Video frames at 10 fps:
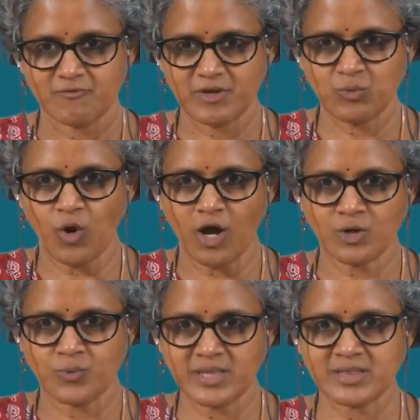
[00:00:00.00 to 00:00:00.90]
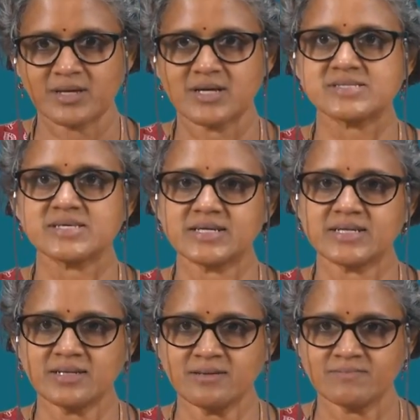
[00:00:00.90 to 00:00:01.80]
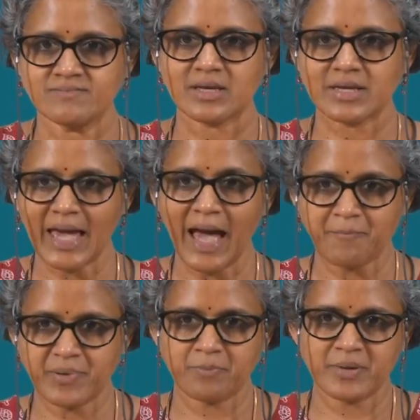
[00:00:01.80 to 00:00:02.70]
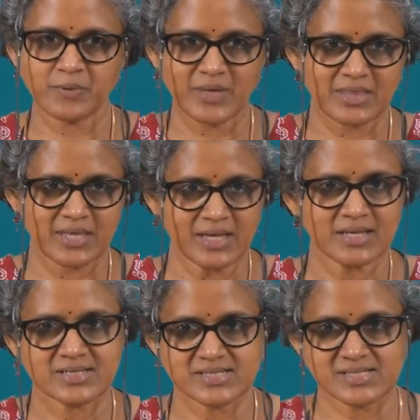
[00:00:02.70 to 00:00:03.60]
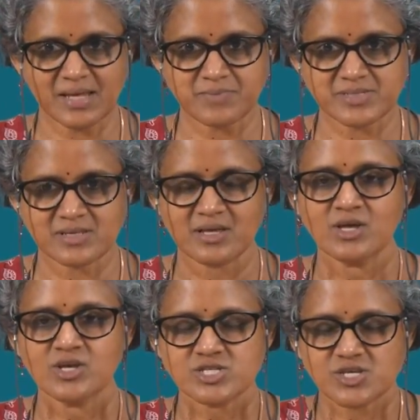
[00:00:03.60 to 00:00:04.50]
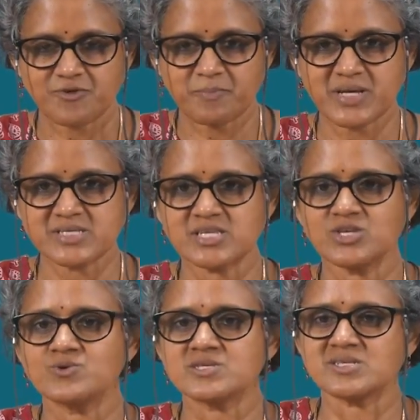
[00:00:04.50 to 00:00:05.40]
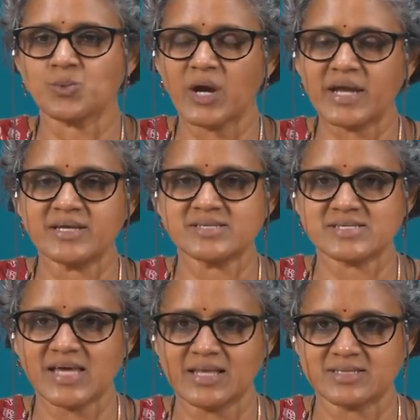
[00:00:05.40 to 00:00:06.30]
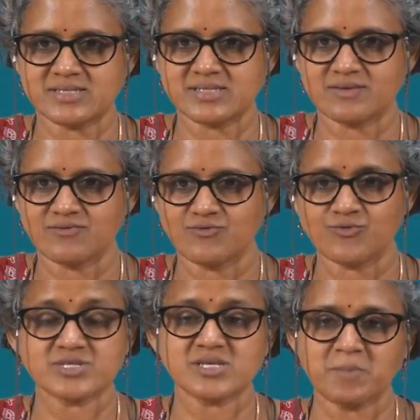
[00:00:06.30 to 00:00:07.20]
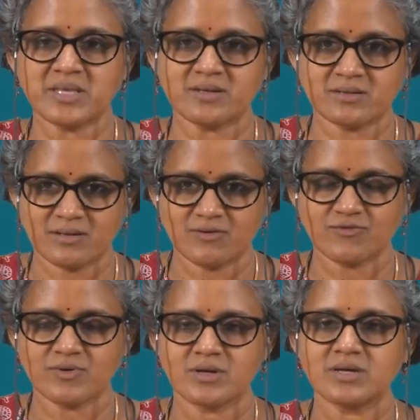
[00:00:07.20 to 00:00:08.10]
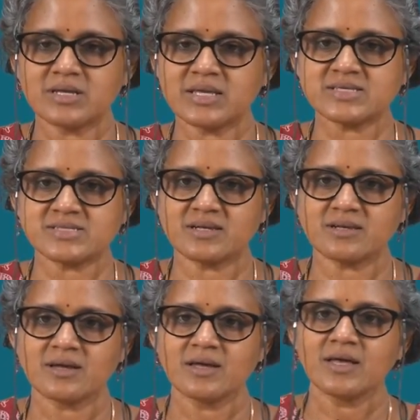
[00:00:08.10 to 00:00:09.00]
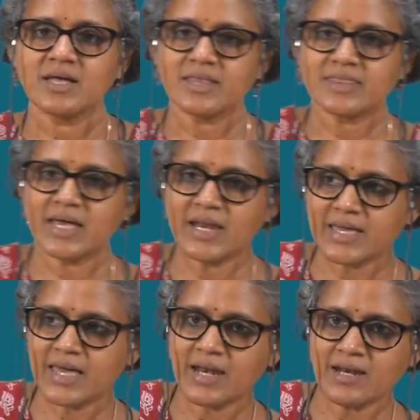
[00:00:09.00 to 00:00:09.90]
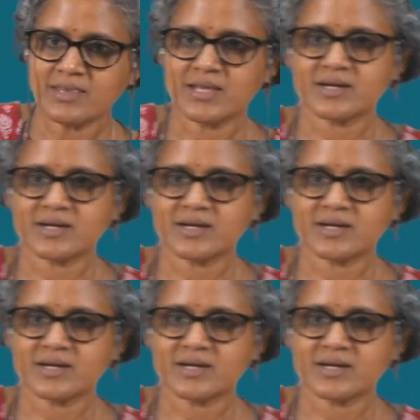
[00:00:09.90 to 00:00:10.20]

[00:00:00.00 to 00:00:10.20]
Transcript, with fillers: we walk with a certain gap between the steps. So, if a person uses a wider stance for some other reason, then again